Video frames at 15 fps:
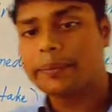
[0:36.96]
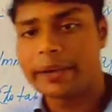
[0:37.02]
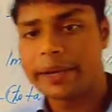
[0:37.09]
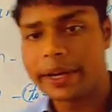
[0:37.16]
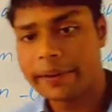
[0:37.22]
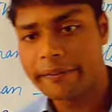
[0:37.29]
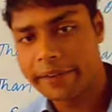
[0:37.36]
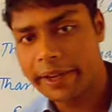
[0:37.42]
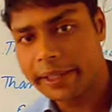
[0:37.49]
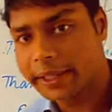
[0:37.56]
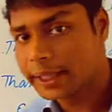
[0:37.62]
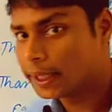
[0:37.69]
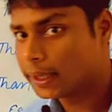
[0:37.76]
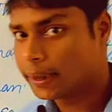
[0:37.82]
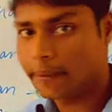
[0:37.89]
meaning with
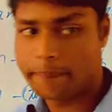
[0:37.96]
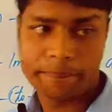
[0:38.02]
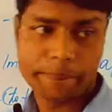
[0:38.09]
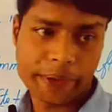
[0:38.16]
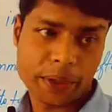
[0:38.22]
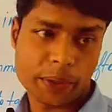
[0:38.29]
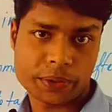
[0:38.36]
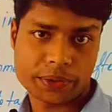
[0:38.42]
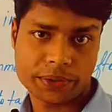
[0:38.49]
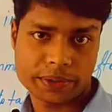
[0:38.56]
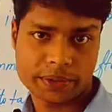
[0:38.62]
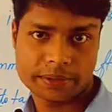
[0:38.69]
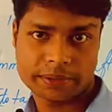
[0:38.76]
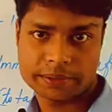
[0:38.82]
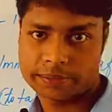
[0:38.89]
because.
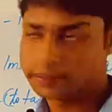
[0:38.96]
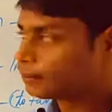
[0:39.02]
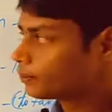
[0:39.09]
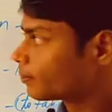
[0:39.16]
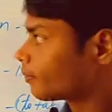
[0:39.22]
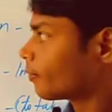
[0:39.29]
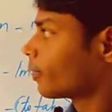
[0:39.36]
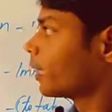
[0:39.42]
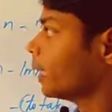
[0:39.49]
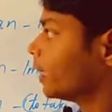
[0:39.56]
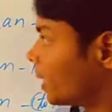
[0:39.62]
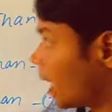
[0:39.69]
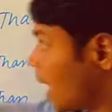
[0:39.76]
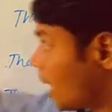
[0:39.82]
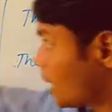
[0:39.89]
It
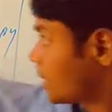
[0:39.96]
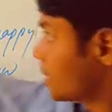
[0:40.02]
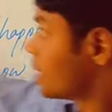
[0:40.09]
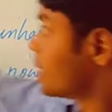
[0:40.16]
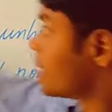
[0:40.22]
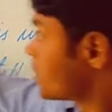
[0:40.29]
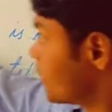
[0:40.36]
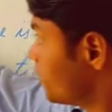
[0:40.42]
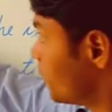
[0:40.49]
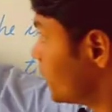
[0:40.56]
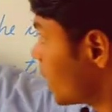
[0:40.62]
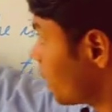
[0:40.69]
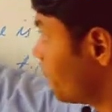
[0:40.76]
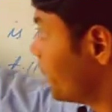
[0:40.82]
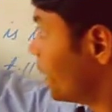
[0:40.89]
has
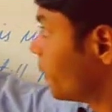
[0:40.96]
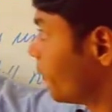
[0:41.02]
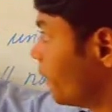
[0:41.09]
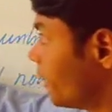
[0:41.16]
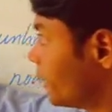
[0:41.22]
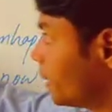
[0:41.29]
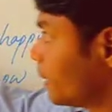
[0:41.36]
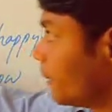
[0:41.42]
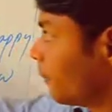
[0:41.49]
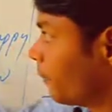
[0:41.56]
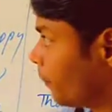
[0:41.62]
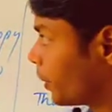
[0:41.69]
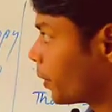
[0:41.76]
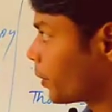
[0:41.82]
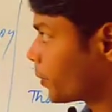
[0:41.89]
similar meaning with
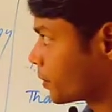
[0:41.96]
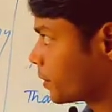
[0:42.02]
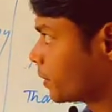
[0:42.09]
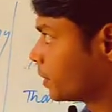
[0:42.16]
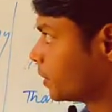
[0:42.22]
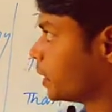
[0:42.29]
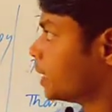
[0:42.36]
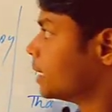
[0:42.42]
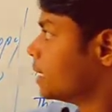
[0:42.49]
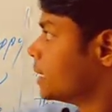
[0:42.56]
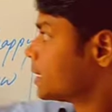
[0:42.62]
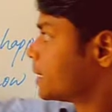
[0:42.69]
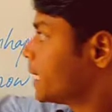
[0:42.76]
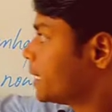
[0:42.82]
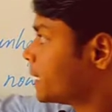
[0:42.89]
because.
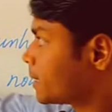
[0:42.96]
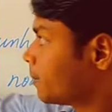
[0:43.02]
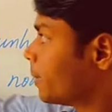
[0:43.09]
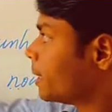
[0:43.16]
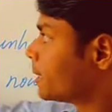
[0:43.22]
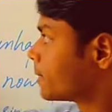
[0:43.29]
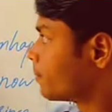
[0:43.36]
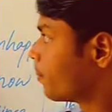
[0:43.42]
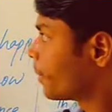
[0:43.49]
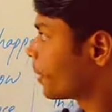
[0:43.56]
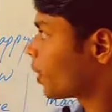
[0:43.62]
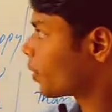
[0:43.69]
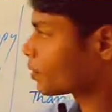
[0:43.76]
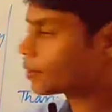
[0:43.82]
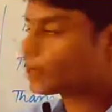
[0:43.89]
Since means
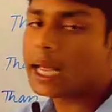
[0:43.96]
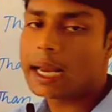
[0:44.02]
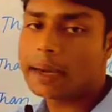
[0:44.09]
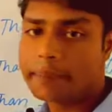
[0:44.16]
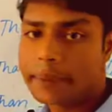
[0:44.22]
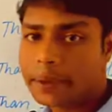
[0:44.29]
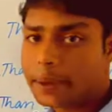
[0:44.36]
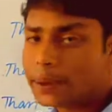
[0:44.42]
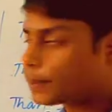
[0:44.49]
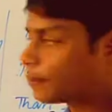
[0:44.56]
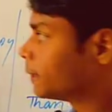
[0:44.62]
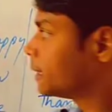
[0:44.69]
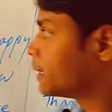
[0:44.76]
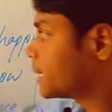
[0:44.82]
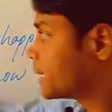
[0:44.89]
because and because
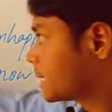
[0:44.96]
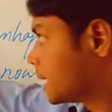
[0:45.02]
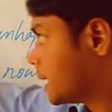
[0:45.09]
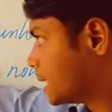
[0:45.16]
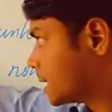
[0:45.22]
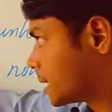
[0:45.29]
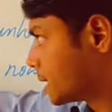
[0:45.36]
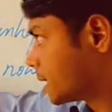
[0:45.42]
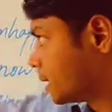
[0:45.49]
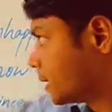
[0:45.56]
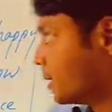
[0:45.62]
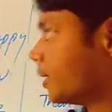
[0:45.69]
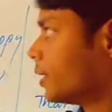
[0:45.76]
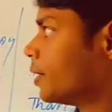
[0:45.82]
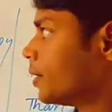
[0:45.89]
means since.
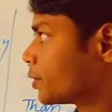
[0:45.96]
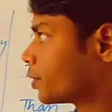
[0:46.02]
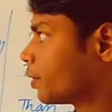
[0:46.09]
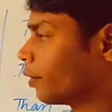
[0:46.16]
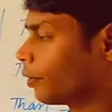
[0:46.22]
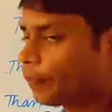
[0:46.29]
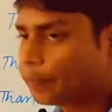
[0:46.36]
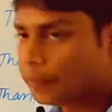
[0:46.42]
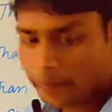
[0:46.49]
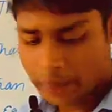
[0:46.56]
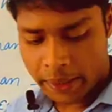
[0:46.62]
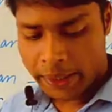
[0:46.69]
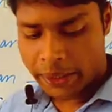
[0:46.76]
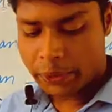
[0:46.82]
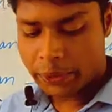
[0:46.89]
So
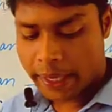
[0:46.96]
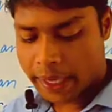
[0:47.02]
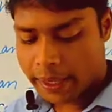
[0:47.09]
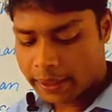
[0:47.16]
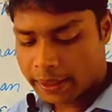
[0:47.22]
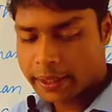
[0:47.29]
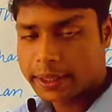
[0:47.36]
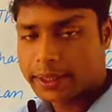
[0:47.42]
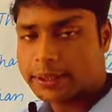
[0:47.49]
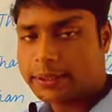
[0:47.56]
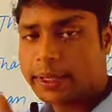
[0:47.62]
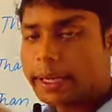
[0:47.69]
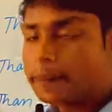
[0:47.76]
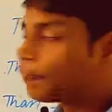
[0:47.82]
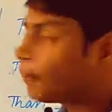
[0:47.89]
you can
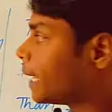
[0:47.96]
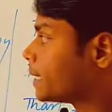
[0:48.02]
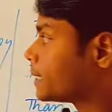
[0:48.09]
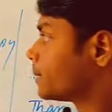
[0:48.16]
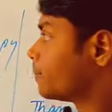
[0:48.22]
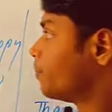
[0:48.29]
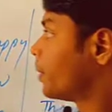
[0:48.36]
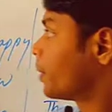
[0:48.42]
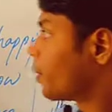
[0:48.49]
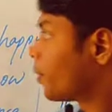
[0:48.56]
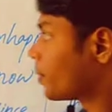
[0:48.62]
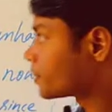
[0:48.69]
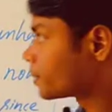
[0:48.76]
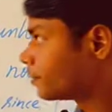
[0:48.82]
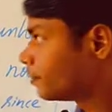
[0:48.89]
replace
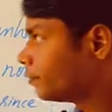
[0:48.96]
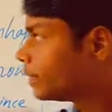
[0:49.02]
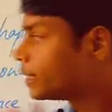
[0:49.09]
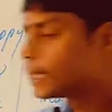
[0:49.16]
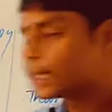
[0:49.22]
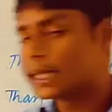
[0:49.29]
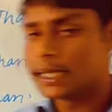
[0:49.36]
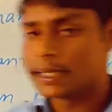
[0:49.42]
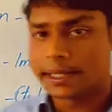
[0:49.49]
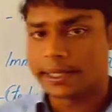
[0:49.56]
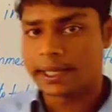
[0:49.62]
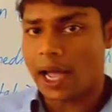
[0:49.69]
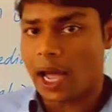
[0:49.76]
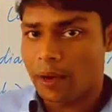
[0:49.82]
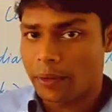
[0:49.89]
because with since.
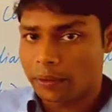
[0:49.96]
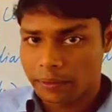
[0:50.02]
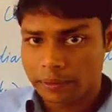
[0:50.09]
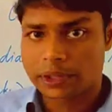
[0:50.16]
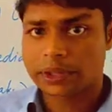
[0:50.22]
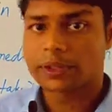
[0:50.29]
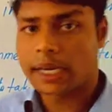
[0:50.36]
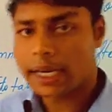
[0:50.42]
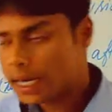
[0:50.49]
How? So let